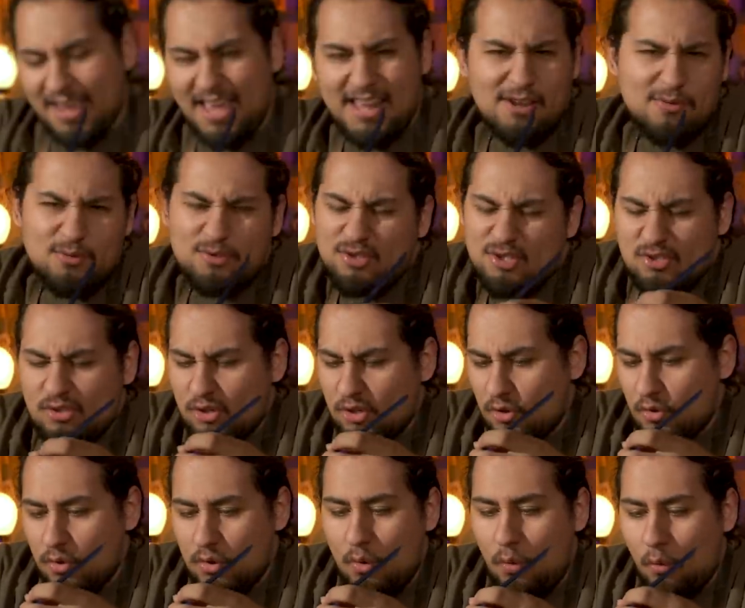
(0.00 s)
and it was just a
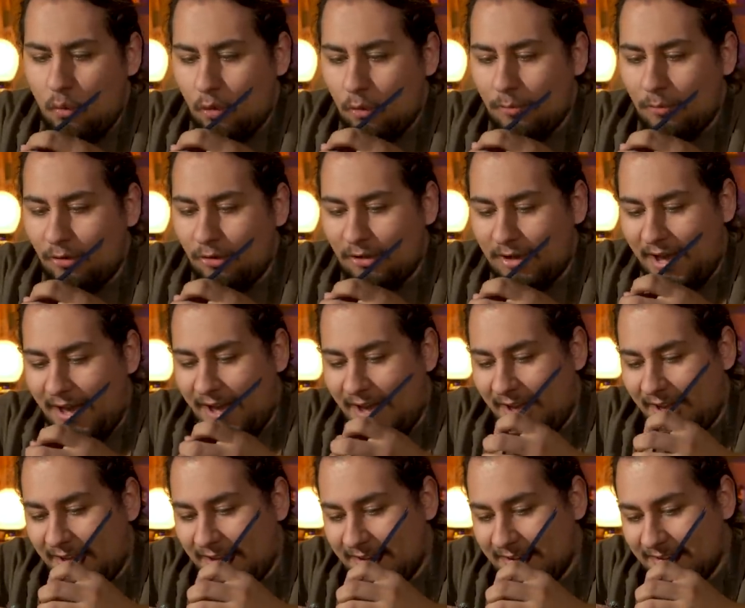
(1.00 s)
normal
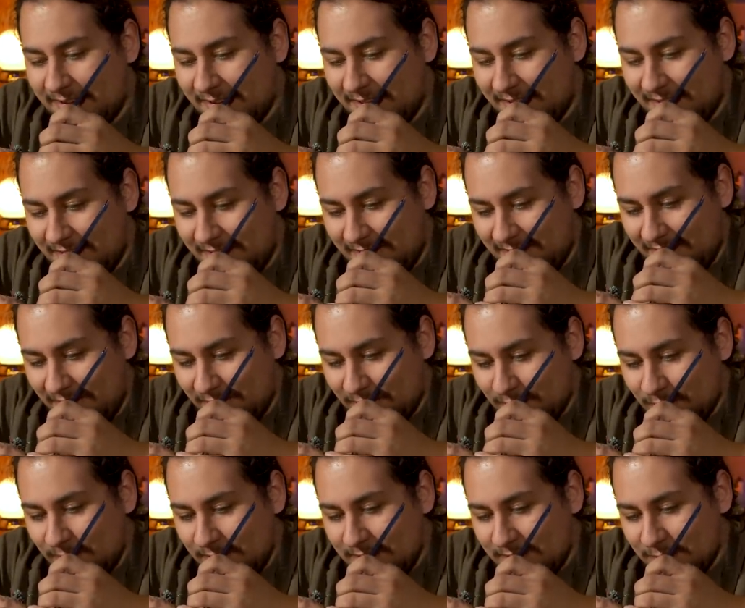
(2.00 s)
guy. And I
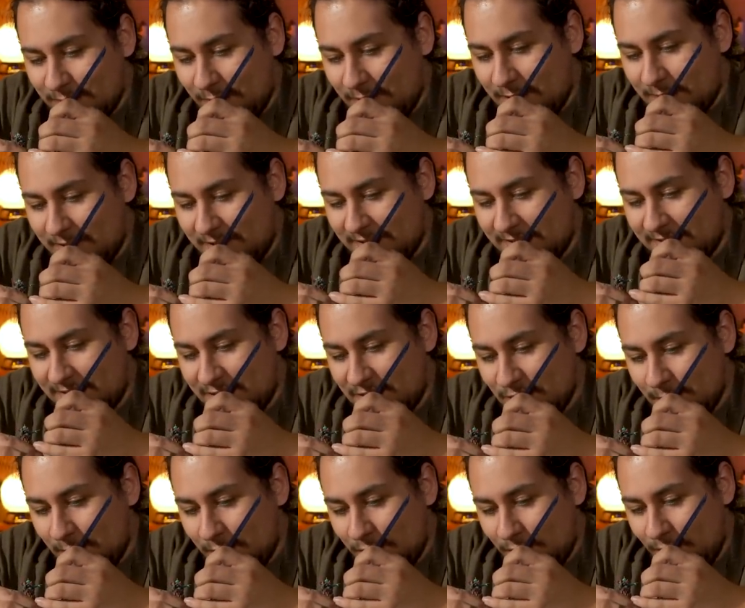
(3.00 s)
was really disappointed because the
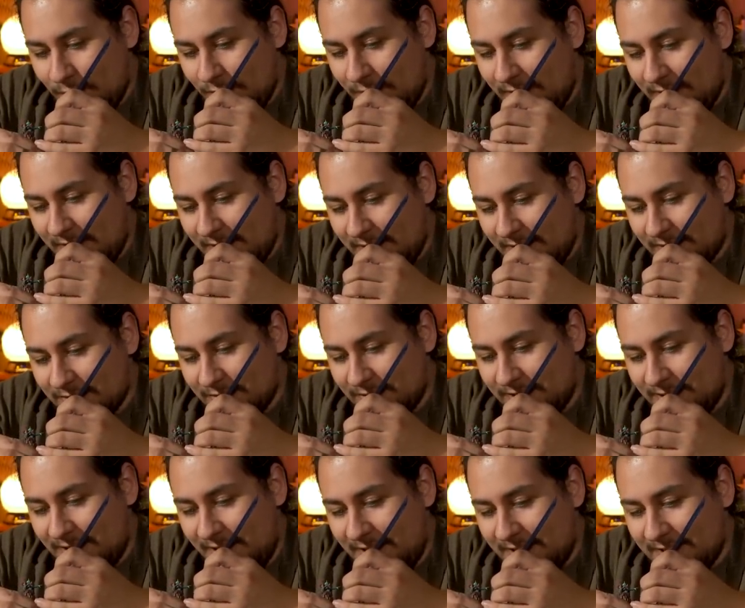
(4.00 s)
year before I had
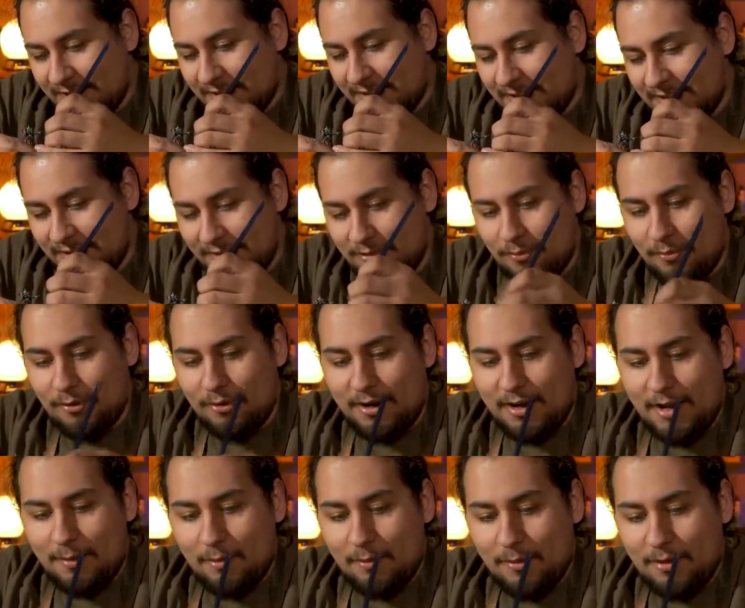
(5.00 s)
actually gotten the
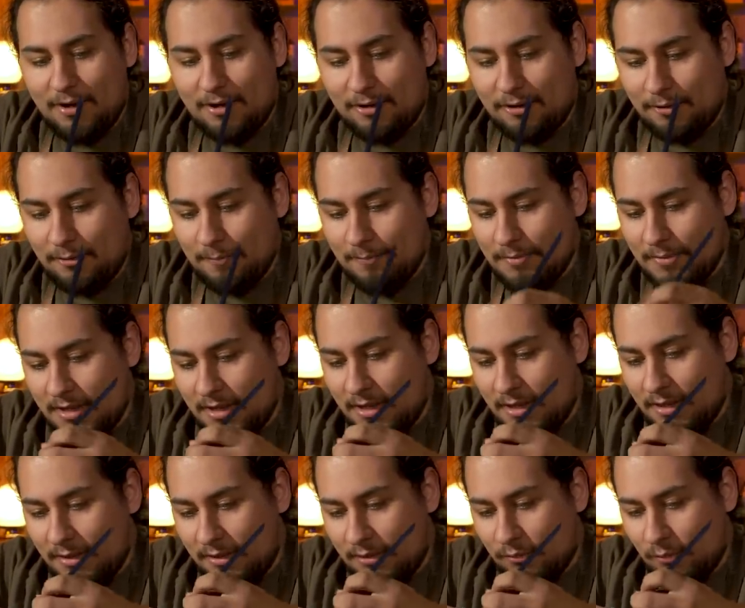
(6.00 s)
Warhammer model,
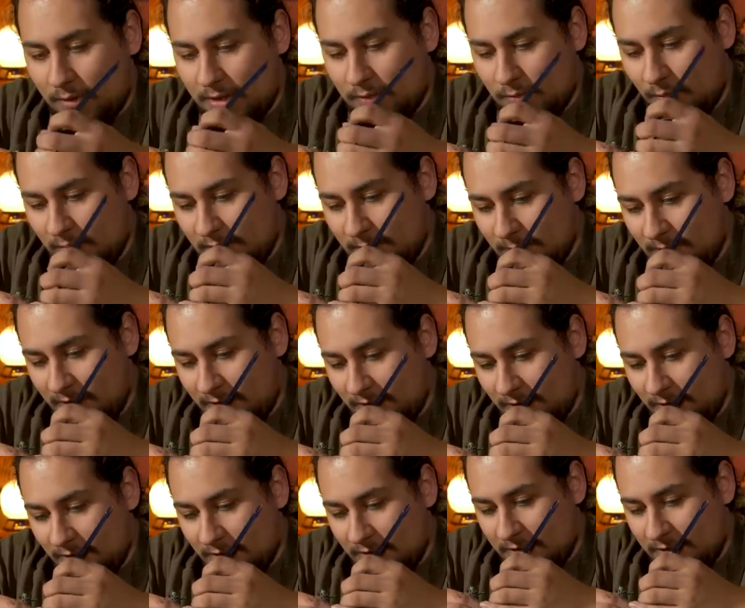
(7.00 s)
the 2020 model,